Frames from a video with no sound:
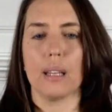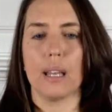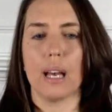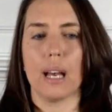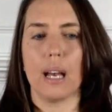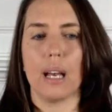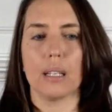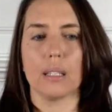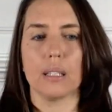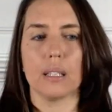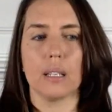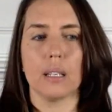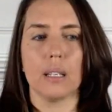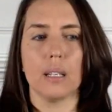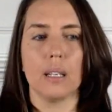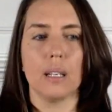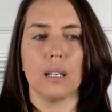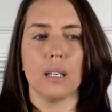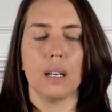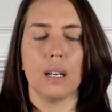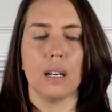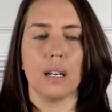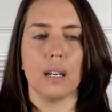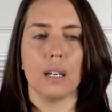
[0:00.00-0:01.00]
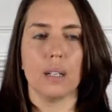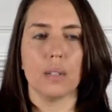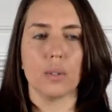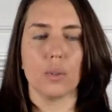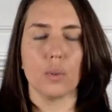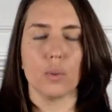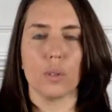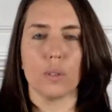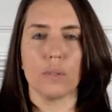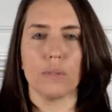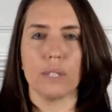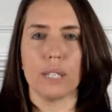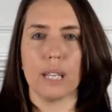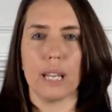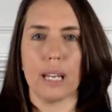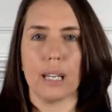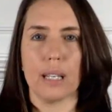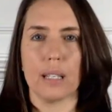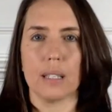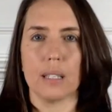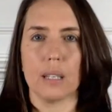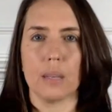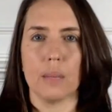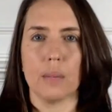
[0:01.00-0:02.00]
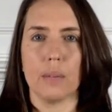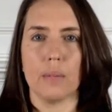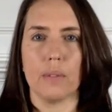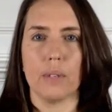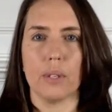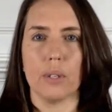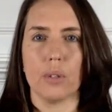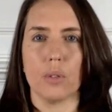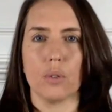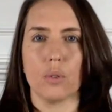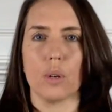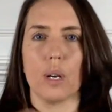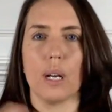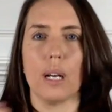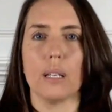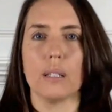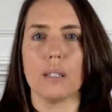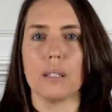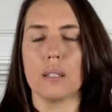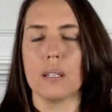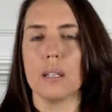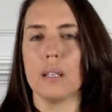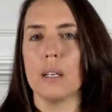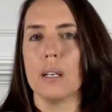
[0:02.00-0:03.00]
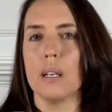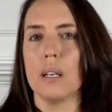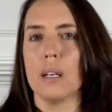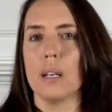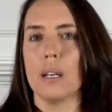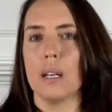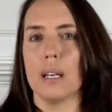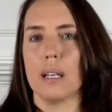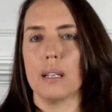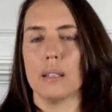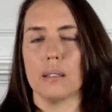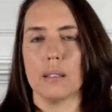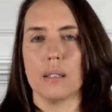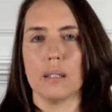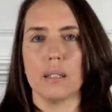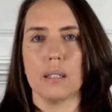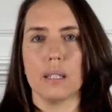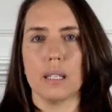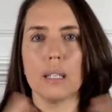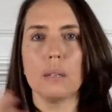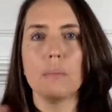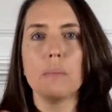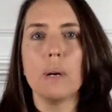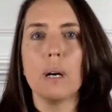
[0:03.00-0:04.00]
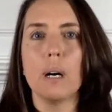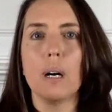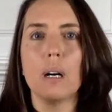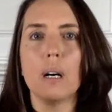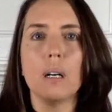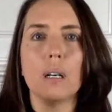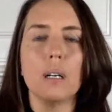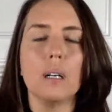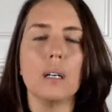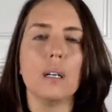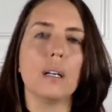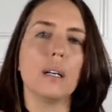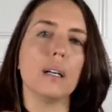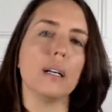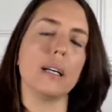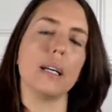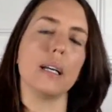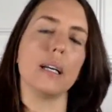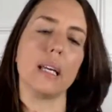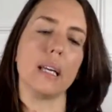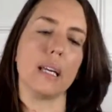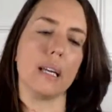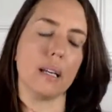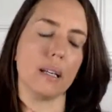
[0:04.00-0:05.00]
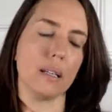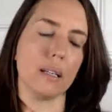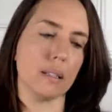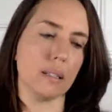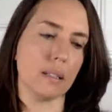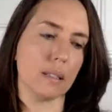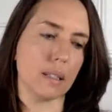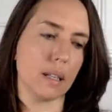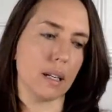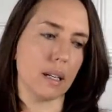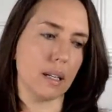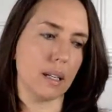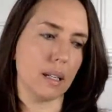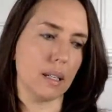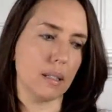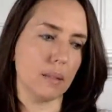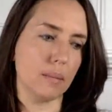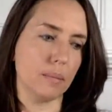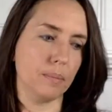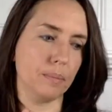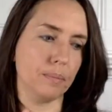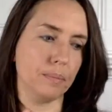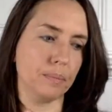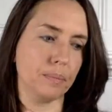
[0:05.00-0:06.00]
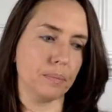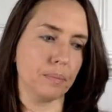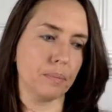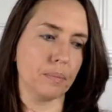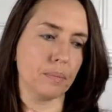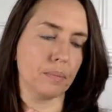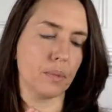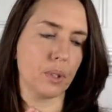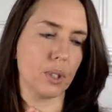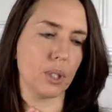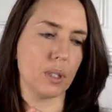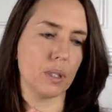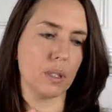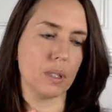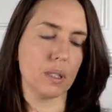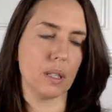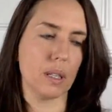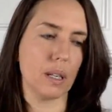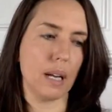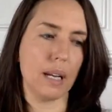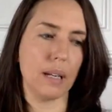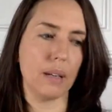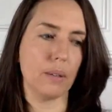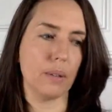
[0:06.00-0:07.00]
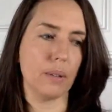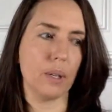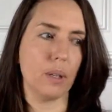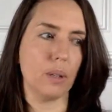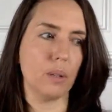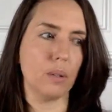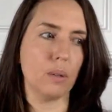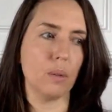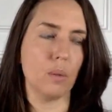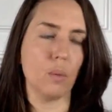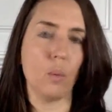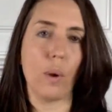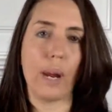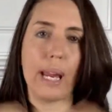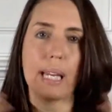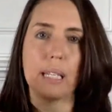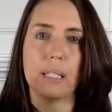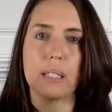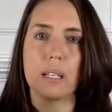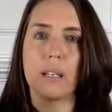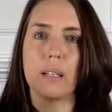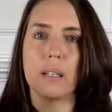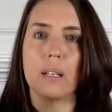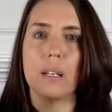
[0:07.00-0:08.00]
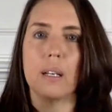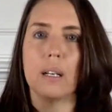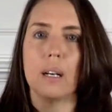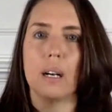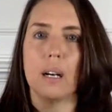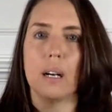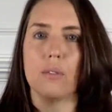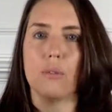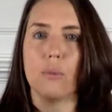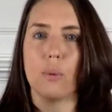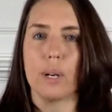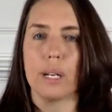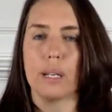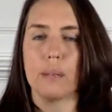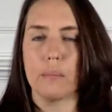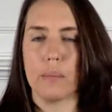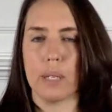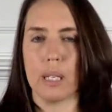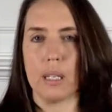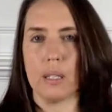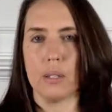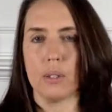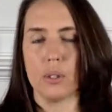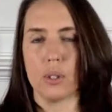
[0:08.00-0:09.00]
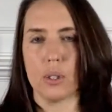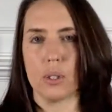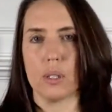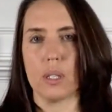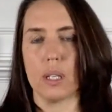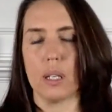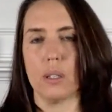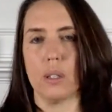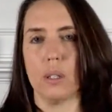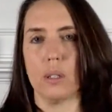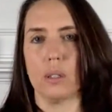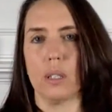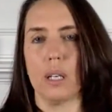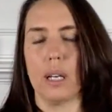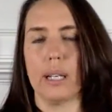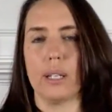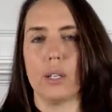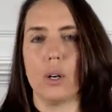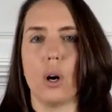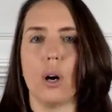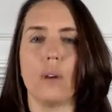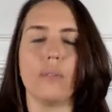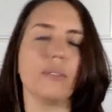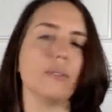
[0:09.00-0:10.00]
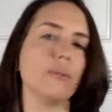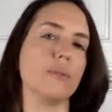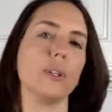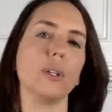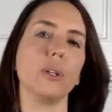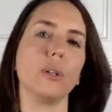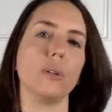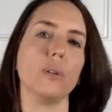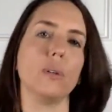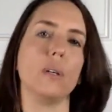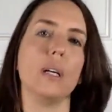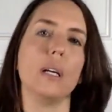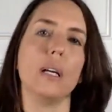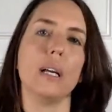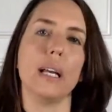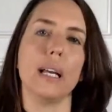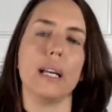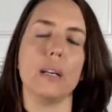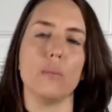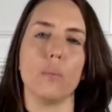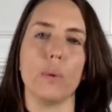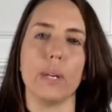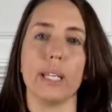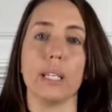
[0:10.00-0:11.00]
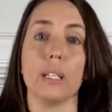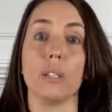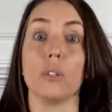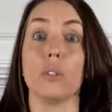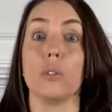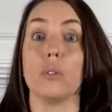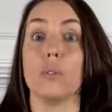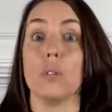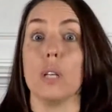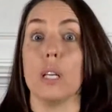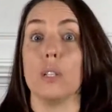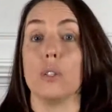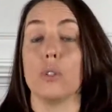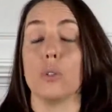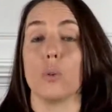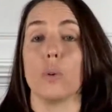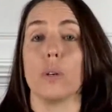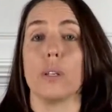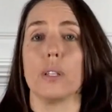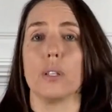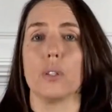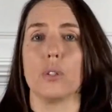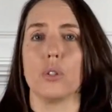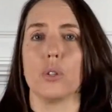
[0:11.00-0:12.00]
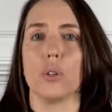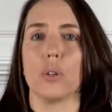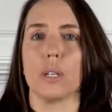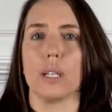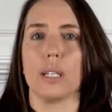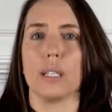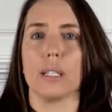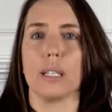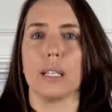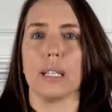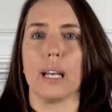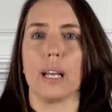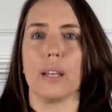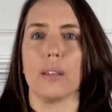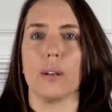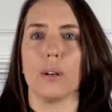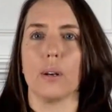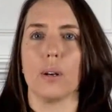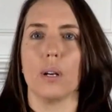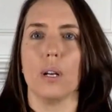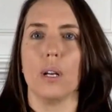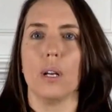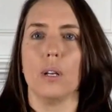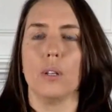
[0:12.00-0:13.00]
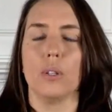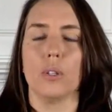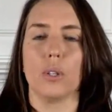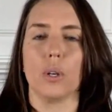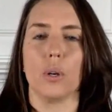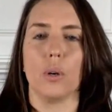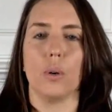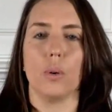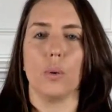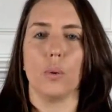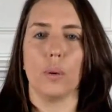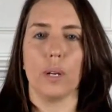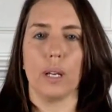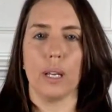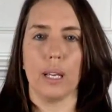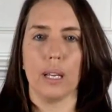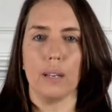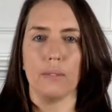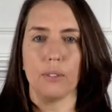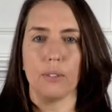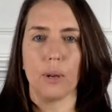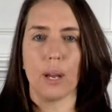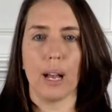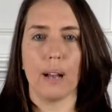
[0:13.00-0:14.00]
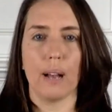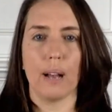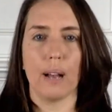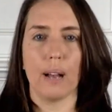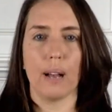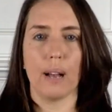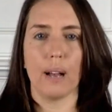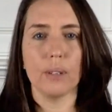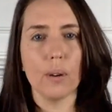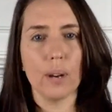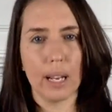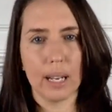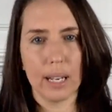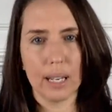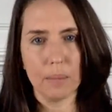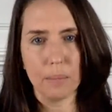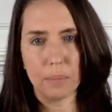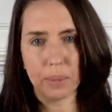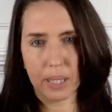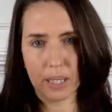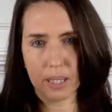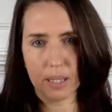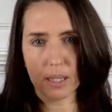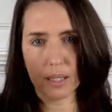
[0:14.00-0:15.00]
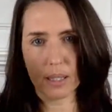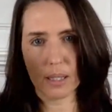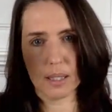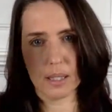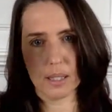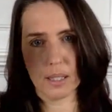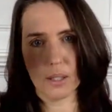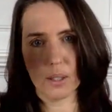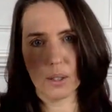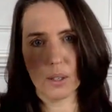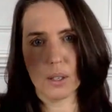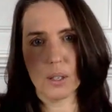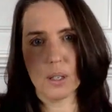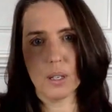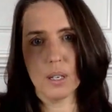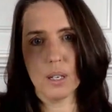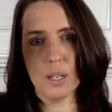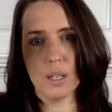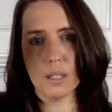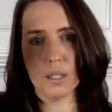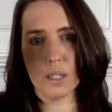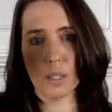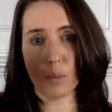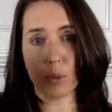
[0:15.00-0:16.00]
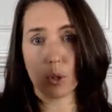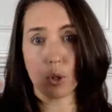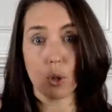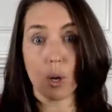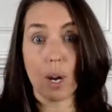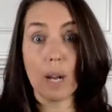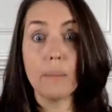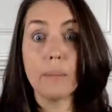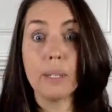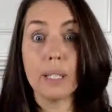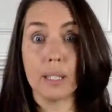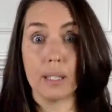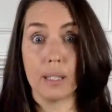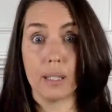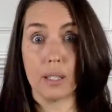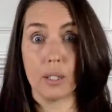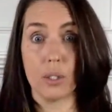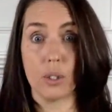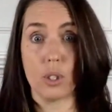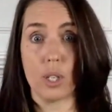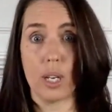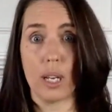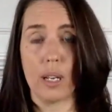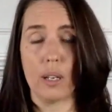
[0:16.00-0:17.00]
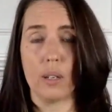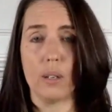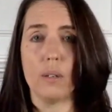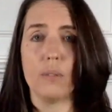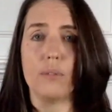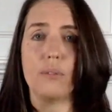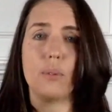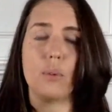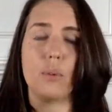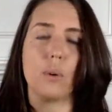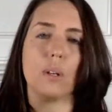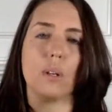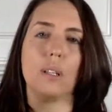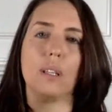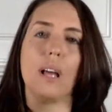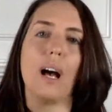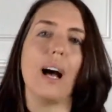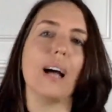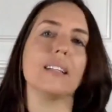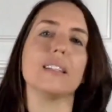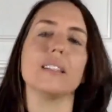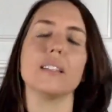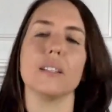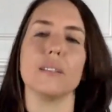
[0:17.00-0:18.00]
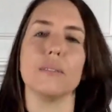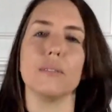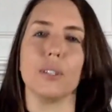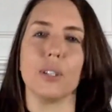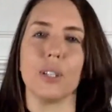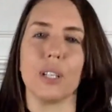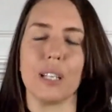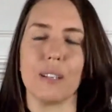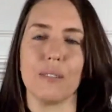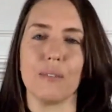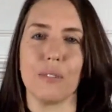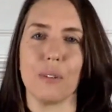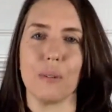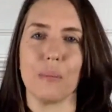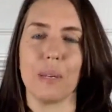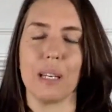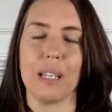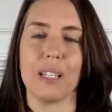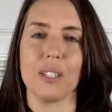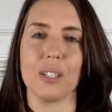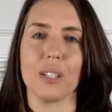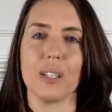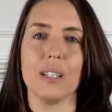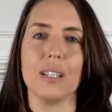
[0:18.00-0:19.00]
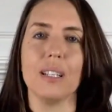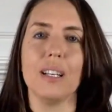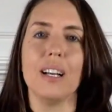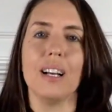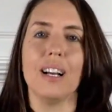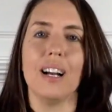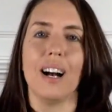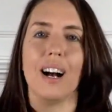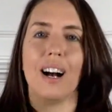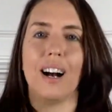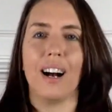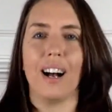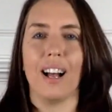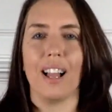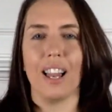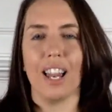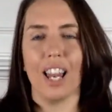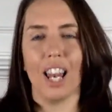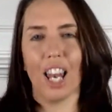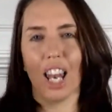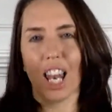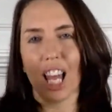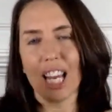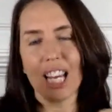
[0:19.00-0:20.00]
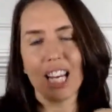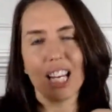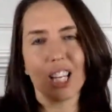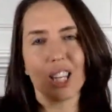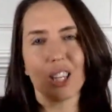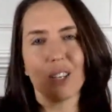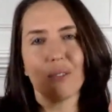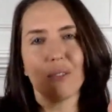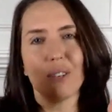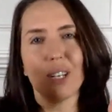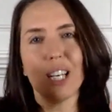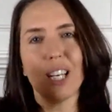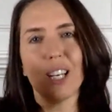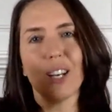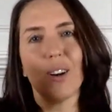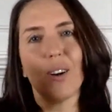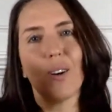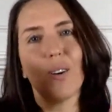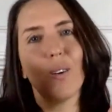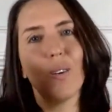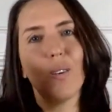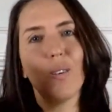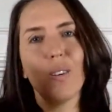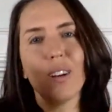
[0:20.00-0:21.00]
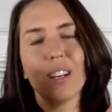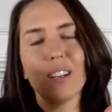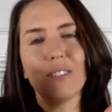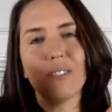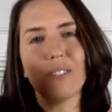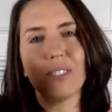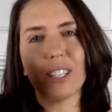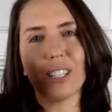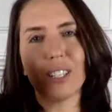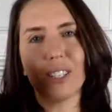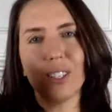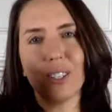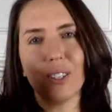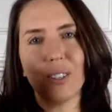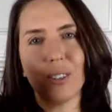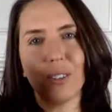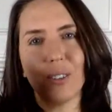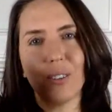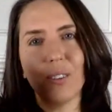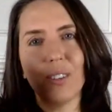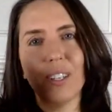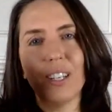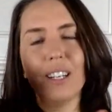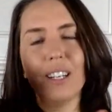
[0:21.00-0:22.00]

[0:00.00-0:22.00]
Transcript: that sort of takes some of the stress and stigma and just, I don't know, weight of what it means to sell online off of you, and we can enjoy this journey together. So if you haven't already, please consider subscribing to this channel for lots of good information. Like the video if you do.